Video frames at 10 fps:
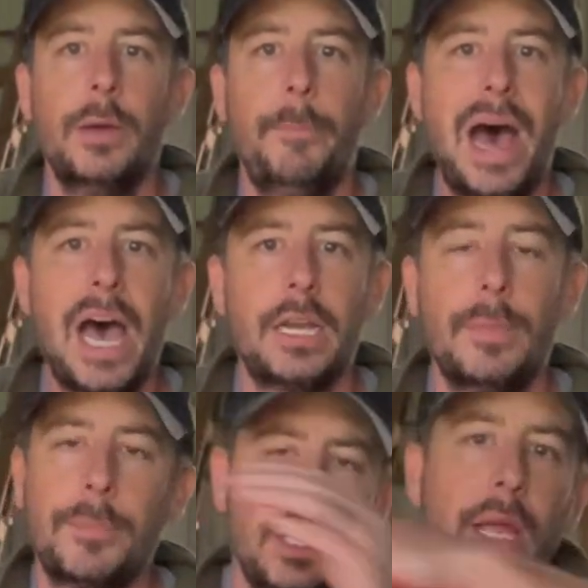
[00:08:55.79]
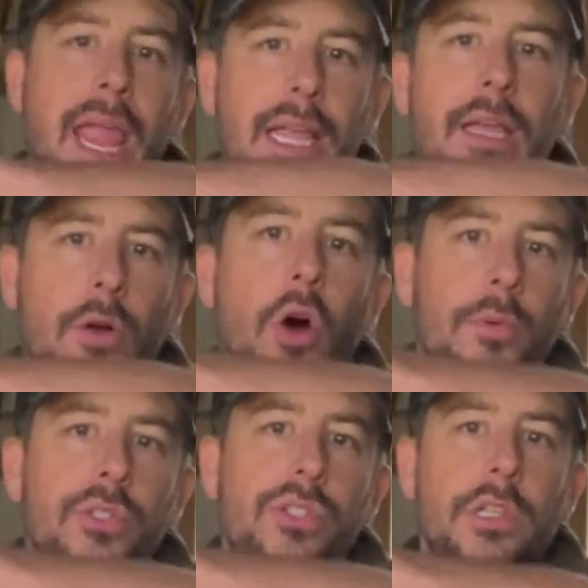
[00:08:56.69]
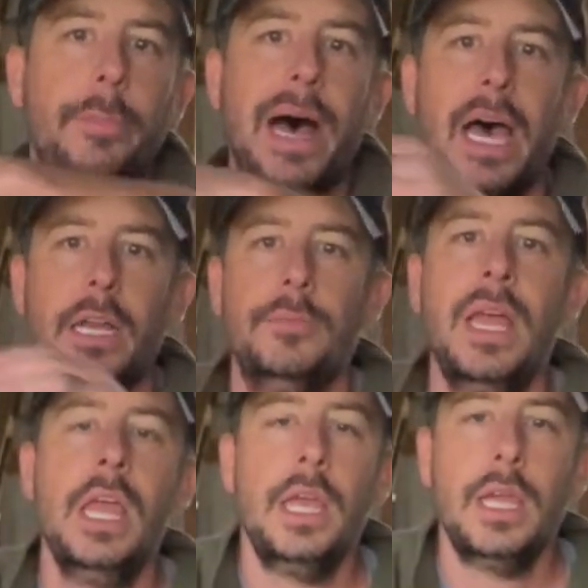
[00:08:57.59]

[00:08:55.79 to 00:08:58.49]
bottom. I'm going to hang it almost to the bottom.